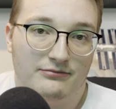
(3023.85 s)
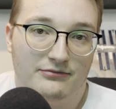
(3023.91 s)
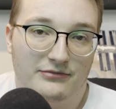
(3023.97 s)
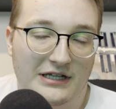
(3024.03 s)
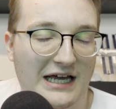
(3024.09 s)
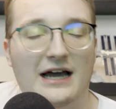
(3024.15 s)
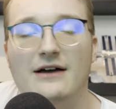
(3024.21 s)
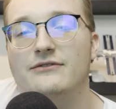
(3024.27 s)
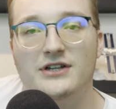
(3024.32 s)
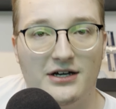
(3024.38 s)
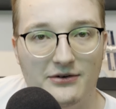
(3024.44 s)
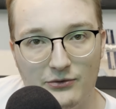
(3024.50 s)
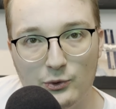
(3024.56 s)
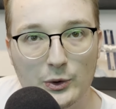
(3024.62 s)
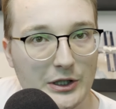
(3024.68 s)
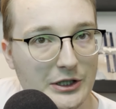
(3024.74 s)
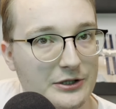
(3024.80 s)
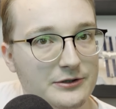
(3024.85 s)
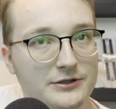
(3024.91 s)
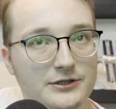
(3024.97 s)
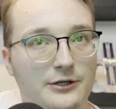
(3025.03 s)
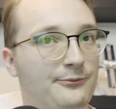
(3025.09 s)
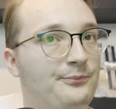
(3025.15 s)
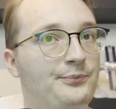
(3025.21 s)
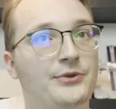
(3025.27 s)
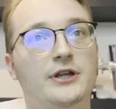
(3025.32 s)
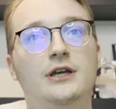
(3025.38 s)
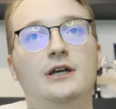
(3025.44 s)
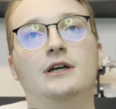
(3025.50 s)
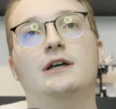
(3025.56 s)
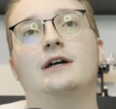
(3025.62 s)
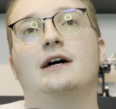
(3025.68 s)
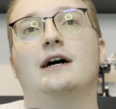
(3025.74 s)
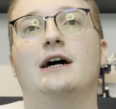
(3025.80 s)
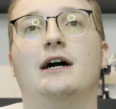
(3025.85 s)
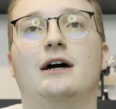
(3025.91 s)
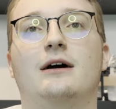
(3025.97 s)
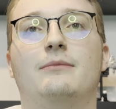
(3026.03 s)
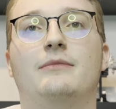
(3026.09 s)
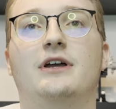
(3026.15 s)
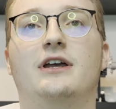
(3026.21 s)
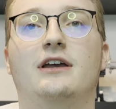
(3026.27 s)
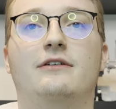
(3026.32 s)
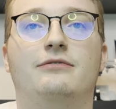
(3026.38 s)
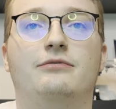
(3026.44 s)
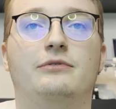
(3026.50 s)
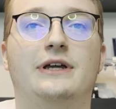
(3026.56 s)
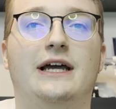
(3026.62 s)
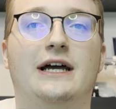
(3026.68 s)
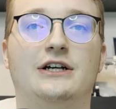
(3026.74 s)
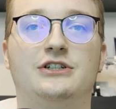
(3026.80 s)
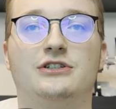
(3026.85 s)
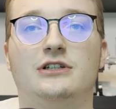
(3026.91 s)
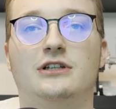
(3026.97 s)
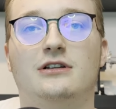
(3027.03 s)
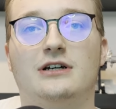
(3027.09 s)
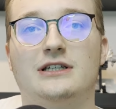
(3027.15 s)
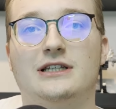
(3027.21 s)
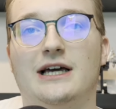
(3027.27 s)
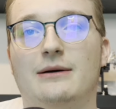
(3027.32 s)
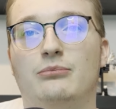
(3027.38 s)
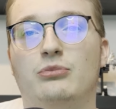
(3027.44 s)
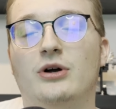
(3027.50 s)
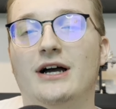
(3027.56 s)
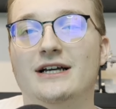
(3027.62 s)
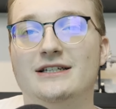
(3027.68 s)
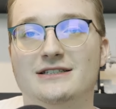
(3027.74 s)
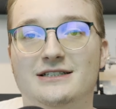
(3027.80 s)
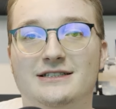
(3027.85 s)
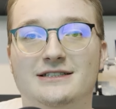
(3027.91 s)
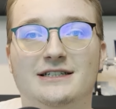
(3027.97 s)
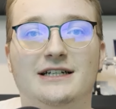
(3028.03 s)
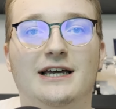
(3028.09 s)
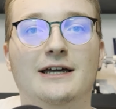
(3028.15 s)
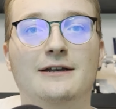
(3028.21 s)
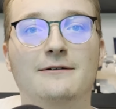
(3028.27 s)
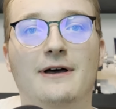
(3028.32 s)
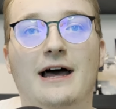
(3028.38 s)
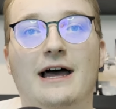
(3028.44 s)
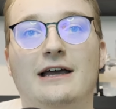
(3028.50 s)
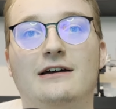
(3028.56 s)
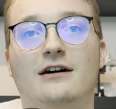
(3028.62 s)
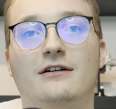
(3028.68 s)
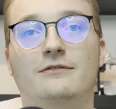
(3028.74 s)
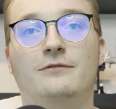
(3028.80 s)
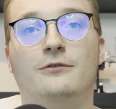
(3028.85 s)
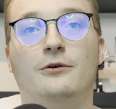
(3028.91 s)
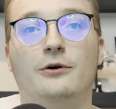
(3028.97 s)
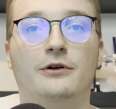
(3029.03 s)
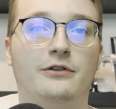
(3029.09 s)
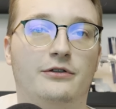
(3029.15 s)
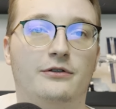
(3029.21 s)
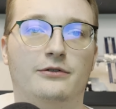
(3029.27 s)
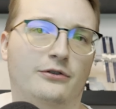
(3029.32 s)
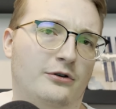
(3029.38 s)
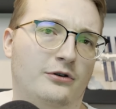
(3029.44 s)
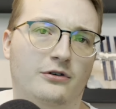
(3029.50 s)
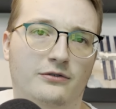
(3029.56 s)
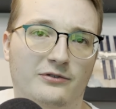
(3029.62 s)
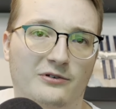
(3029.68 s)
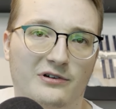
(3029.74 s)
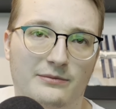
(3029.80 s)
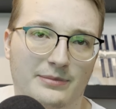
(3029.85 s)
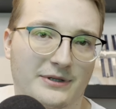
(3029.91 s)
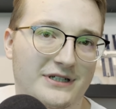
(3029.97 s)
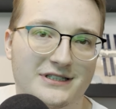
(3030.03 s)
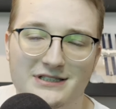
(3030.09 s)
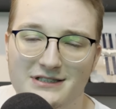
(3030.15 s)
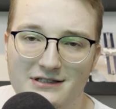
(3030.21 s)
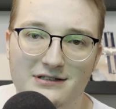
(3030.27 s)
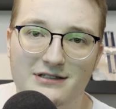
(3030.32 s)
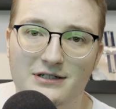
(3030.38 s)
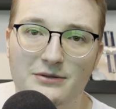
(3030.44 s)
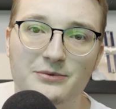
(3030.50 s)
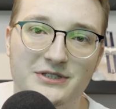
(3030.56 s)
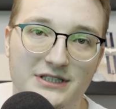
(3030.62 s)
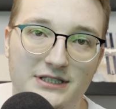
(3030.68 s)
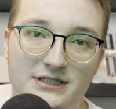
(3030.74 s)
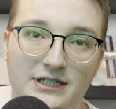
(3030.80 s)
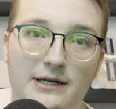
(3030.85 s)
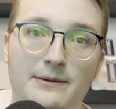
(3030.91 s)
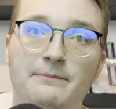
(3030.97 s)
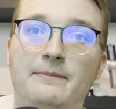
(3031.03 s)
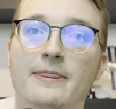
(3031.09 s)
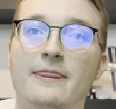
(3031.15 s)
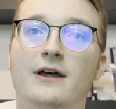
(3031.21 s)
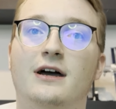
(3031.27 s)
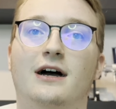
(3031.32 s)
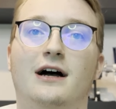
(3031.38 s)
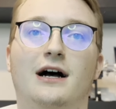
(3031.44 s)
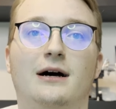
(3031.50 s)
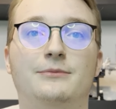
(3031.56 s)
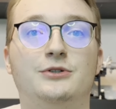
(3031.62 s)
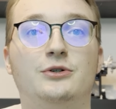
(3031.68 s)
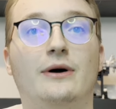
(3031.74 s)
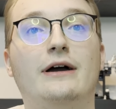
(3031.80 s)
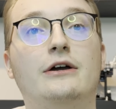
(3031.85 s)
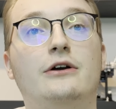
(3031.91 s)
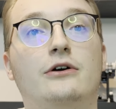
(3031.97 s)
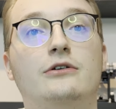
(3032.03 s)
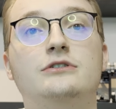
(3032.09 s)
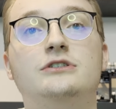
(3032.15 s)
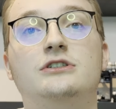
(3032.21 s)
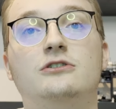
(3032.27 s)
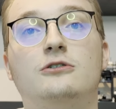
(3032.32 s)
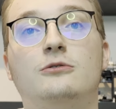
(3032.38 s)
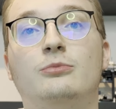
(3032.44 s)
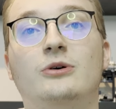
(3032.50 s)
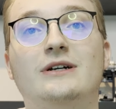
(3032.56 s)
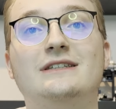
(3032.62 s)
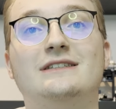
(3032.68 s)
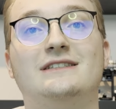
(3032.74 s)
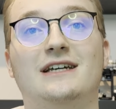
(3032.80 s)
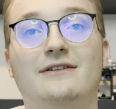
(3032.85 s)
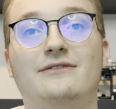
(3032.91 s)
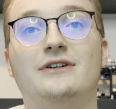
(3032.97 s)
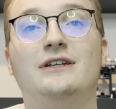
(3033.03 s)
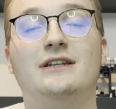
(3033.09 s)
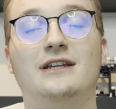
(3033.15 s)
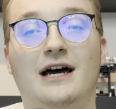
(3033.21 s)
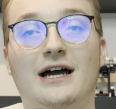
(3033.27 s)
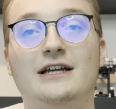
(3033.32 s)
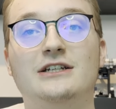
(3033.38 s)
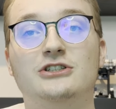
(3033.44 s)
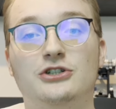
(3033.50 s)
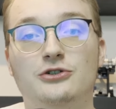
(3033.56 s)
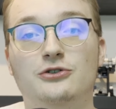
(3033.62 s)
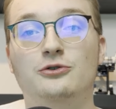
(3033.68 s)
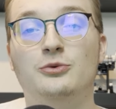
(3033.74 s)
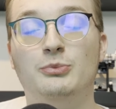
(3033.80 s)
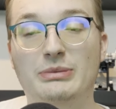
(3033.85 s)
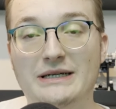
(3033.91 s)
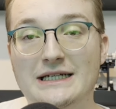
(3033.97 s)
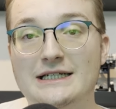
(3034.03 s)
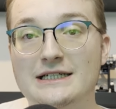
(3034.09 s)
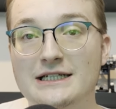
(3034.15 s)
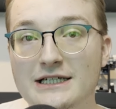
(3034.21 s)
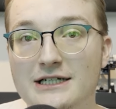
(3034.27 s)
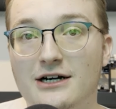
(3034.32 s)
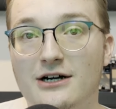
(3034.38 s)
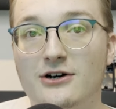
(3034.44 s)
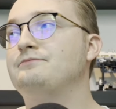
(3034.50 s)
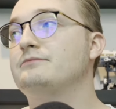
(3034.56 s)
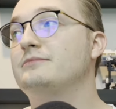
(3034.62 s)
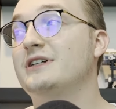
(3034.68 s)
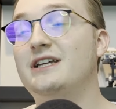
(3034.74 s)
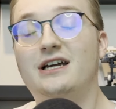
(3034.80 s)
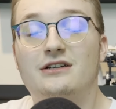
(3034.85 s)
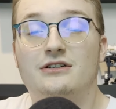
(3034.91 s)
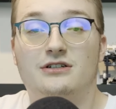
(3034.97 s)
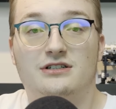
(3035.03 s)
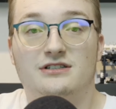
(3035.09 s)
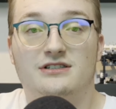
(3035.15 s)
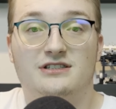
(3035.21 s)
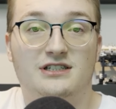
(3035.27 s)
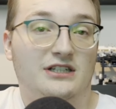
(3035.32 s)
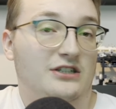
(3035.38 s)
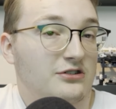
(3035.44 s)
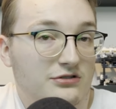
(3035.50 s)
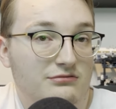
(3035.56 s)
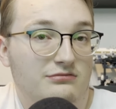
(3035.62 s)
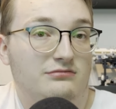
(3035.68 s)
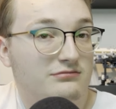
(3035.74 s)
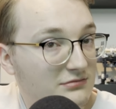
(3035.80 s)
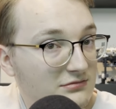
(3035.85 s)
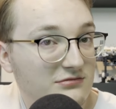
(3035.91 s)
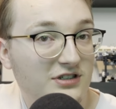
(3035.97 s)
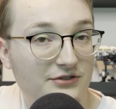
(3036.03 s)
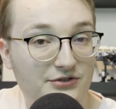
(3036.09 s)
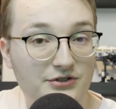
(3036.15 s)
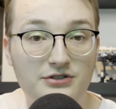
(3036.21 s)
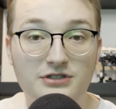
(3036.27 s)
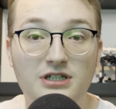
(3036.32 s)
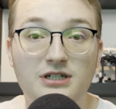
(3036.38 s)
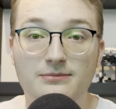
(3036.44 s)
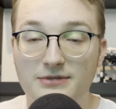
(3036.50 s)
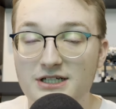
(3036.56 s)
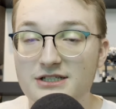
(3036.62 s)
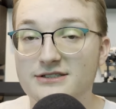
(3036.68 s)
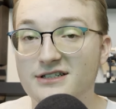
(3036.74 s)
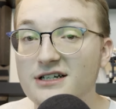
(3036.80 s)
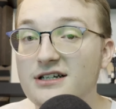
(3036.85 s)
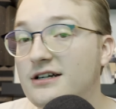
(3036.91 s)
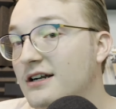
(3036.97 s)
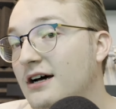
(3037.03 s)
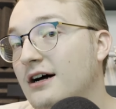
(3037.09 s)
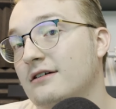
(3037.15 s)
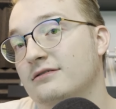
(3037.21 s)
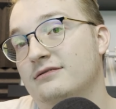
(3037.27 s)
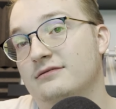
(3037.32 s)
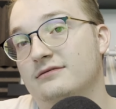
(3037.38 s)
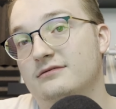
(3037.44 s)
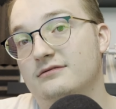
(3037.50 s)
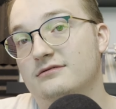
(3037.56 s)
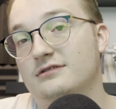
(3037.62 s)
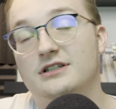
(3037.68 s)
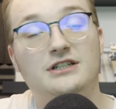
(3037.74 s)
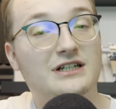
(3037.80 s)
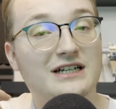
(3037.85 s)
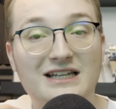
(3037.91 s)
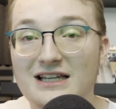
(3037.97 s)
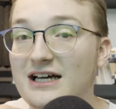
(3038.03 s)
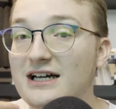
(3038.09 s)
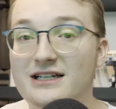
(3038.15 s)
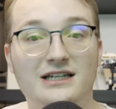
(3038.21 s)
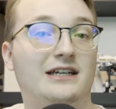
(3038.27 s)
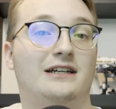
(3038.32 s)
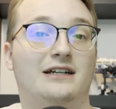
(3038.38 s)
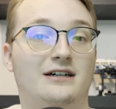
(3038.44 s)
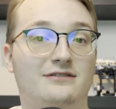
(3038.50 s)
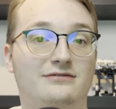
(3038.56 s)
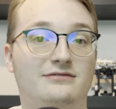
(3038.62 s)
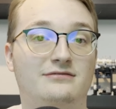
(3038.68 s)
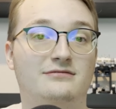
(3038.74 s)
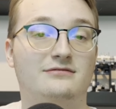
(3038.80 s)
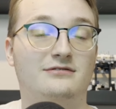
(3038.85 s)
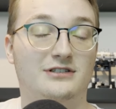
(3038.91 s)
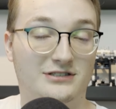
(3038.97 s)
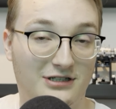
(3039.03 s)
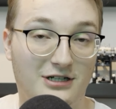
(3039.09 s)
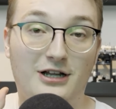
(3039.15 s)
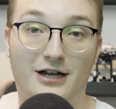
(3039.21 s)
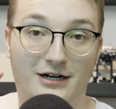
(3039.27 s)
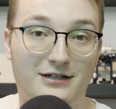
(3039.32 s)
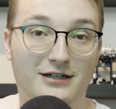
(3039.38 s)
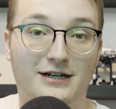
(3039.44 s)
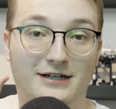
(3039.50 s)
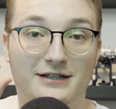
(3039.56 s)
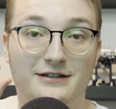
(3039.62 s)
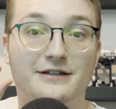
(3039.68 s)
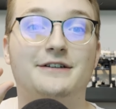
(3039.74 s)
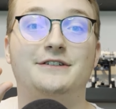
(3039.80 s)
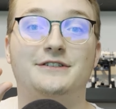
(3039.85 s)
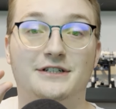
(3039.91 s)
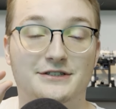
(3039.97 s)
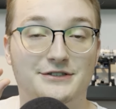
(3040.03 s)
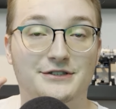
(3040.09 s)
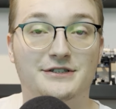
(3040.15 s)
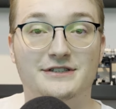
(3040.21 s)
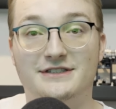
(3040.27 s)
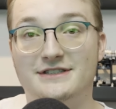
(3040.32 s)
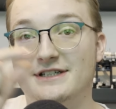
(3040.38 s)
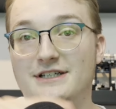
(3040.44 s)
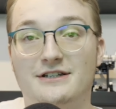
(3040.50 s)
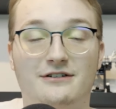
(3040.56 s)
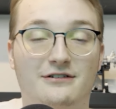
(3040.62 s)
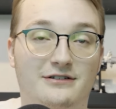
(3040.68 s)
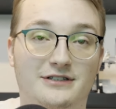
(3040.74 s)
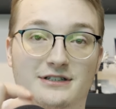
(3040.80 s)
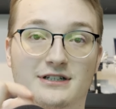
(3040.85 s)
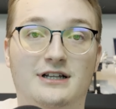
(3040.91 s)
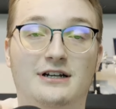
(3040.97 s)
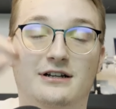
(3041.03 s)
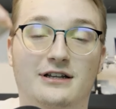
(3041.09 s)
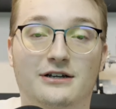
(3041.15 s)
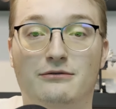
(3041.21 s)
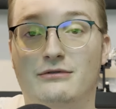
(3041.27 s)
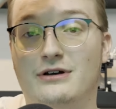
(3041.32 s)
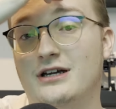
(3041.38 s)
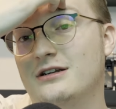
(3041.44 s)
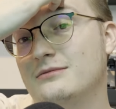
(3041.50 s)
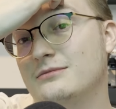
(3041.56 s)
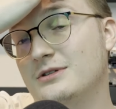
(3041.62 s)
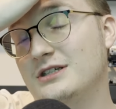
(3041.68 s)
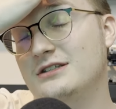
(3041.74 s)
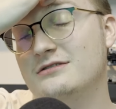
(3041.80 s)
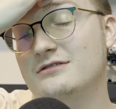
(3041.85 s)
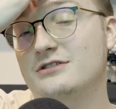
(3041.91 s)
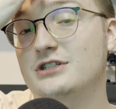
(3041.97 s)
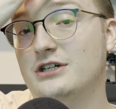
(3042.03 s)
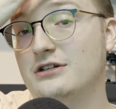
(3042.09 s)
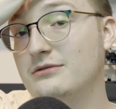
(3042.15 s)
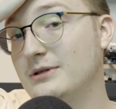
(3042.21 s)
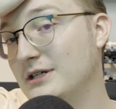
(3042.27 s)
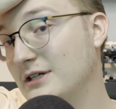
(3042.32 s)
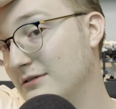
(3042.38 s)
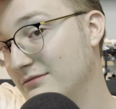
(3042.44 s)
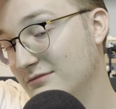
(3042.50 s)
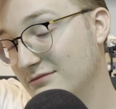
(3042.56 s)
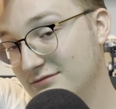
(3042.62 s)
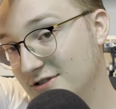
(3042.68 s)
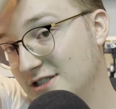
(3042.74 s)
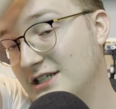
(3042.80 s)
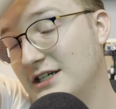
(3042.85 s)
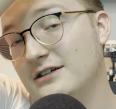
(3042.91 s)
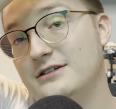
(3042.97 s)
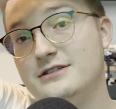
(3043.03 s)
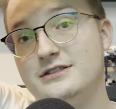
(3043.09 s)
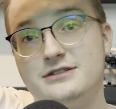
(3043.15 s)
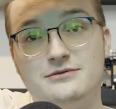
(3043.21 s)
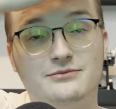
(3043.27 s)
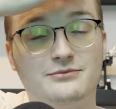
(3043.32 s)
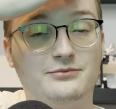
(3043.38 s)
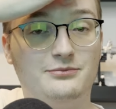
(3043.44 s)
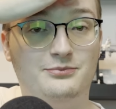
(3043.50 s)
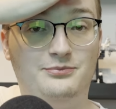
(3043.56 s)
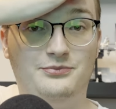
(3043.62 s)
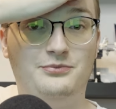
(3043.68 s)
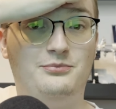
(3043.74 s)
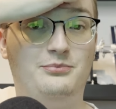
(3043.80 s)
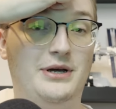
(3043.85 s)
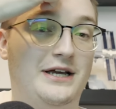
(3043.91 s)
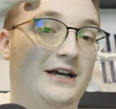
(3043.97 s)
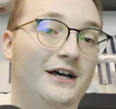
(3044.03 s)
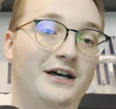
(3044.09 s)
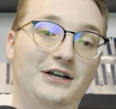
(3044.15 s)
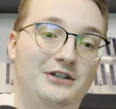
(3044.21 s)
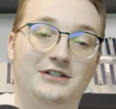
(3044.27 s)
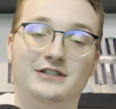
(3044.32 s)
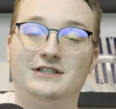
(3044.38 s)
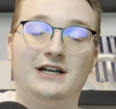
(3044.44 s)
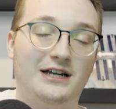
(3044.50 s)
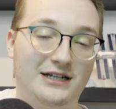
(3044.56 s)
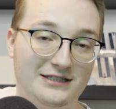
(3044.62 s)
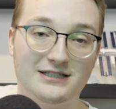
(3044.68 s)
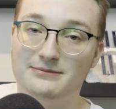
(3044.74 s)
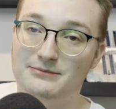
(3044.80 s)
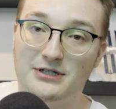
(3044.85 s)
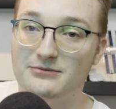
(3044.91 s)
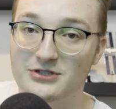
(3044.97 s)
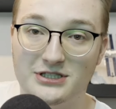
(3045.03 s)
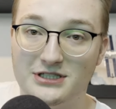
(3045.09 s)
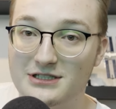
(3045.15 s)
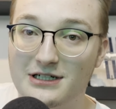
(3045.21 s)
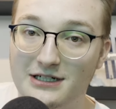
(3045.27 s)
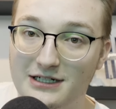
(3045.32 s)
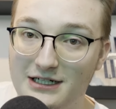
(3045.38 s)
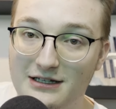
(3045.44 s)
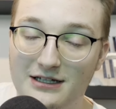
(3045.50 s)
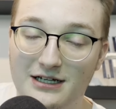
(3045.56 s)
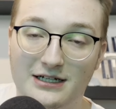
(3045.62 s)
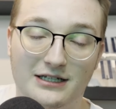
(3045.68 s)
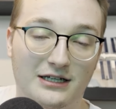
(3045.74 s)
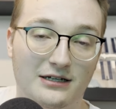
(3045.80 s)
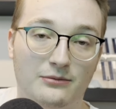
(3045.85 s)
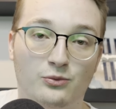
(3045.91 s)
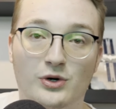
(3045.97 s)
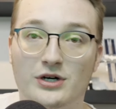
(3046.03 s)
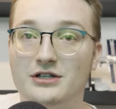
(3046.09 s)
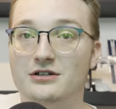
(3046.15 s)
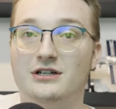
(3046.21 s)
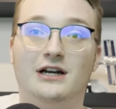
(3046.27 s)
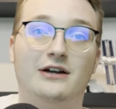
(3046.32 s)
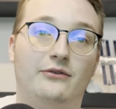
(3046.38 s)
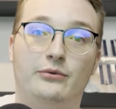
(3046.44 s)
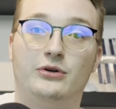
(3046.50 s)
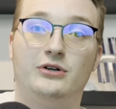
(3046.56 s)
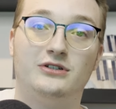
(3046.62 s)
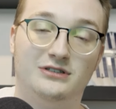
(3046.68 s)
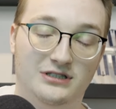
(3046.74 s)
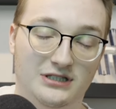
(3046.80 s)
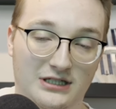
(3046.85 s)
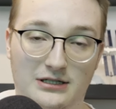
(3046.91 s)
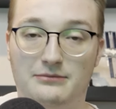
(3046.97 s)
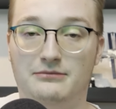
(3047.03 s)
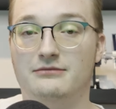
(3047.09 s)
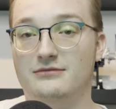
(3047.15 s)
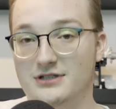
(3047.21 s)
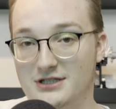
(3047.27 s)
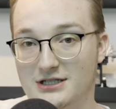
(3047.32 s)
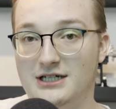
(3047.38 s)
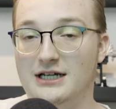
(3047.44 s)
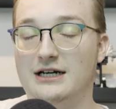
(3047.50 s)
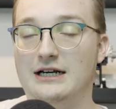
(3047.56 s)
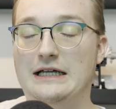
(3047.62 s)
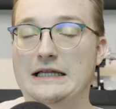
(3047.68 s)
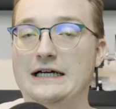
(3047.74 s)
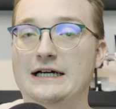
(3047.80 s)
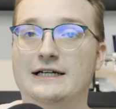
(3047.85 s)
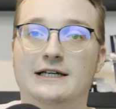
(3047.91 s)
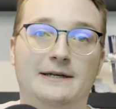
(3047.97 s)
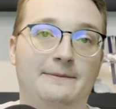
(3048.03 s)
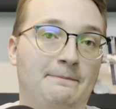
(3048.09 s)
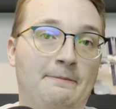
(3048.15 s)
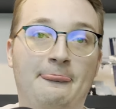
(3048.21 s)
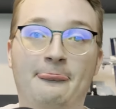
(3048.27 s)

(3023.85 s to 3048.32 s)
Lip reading: They have to have a winner. So if we actually look at that prize list again, I got third or fourth place. It was the same. So I earned 0.792 bNeo. But yeah, you can see if your team does good enough and you get lucky enough, there's a lot of luck in this, as you can see there's a lot of like randomly generated skills. Sometimes you just got to get lucky. While you can have a good team, you got to get lucky.